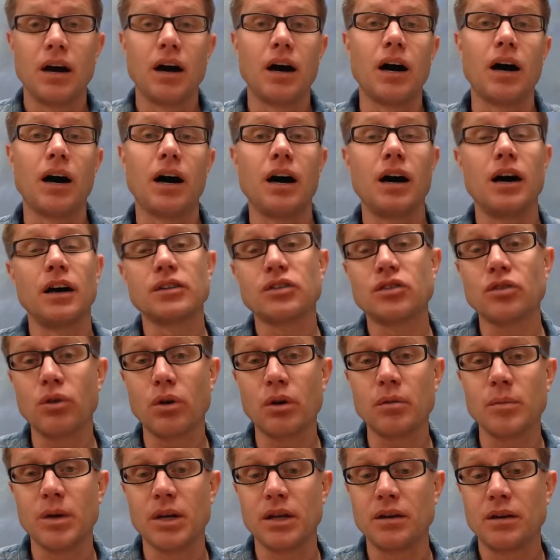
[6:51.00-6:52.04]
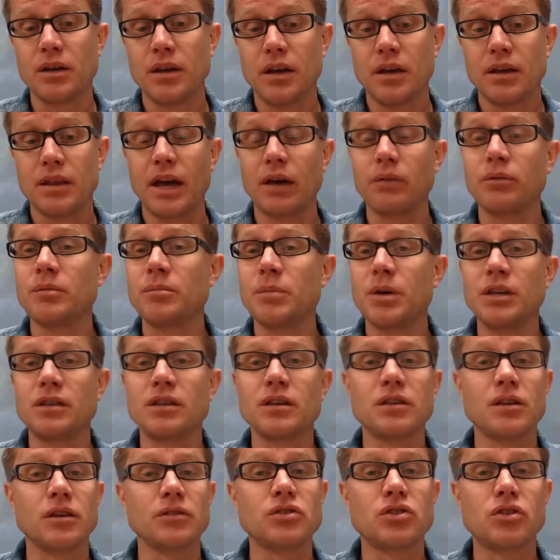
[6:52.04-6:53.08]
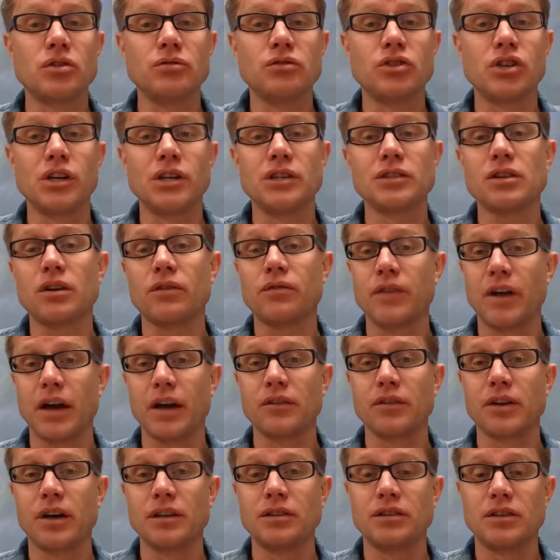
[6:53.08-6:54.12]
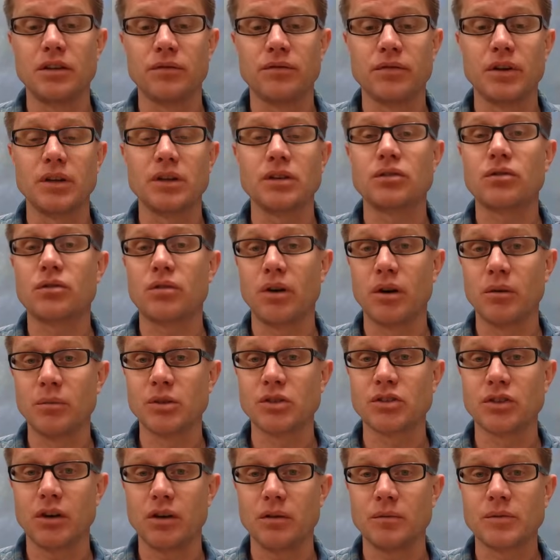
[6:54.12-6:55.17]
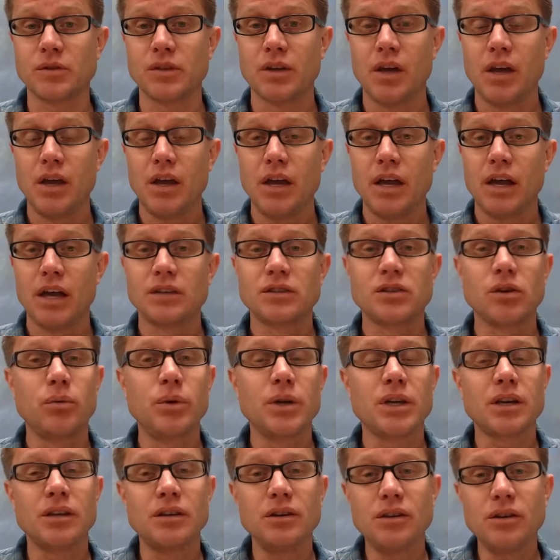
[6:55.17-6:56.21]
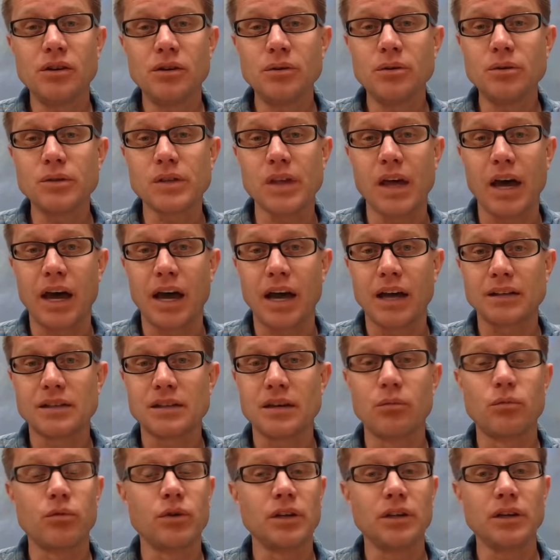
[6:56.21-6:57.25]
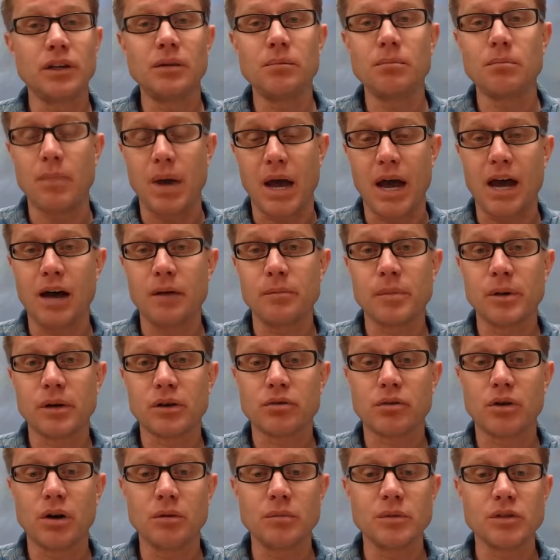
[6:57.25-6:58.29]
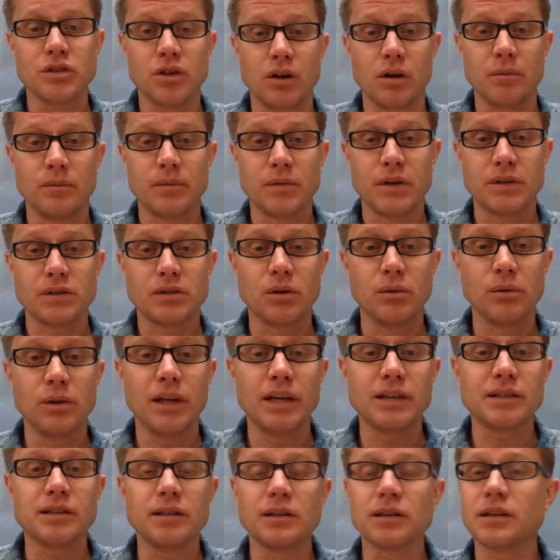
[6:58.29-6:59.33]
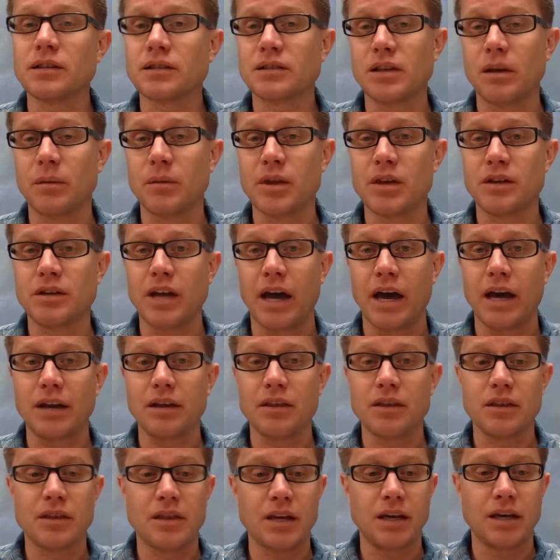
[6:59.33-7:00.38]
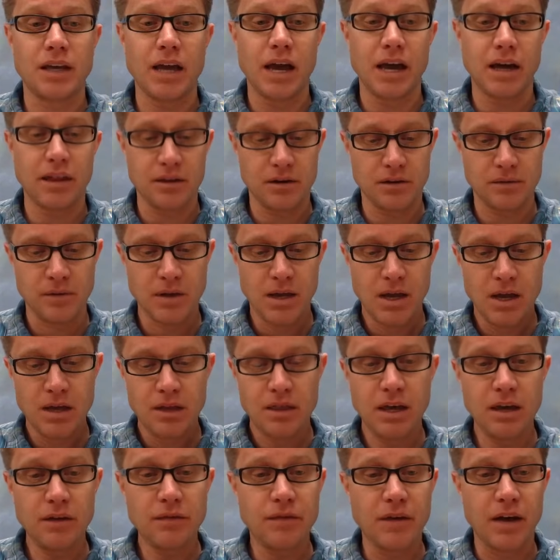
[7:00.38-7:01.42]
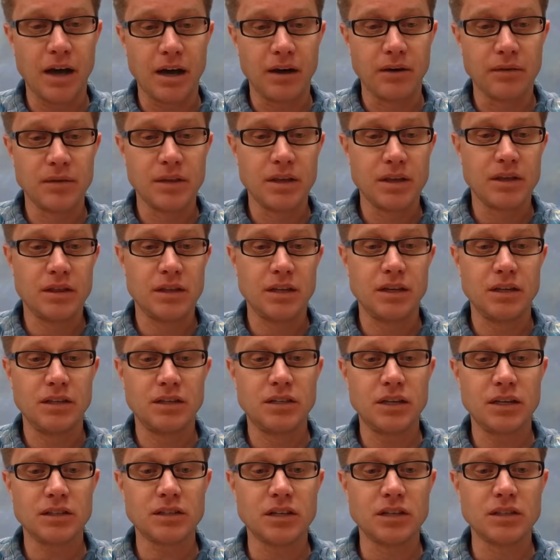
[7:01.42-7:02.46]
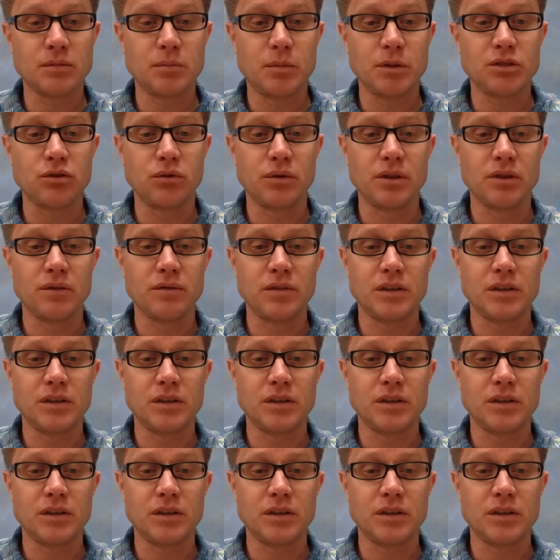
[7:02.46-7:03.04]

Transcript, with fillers: uh, assortment, that would mean that those two genes are found on different chromosomes. And so we can use that to really map a chromosome. And so let's look at some of the data that they gathered. They found that the distance between the